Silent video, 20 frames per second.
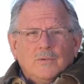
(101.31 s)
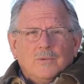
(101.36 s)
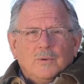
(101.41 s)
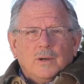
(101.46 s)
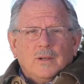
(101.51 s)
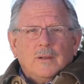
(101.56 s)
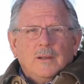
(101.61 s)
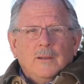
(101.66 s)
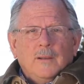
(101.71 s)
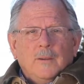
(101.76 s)

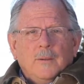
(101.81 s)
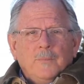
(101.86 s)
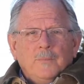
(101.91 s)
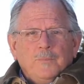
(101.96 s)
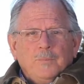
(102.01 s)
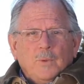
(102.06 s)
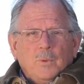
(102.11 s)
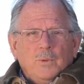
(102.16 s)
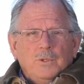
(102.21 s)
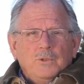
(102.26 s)
forth.
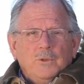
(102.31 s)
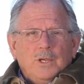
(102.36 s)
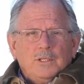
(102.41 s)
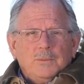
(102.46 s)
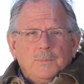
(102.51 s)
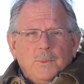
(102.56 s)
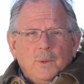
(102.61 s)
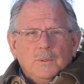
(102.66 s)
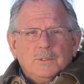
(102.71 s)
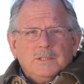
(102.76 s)
We
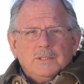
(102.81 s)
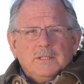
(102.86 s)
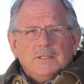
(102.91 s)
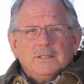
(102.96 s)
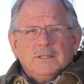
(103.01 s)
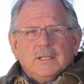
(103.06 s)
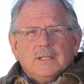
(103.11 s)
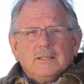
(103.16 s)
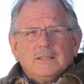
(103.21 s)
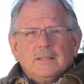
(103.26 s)
transpose these
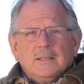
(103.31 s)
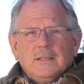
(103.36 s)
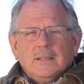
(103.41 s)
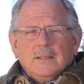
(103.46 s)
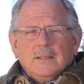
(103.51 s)
things.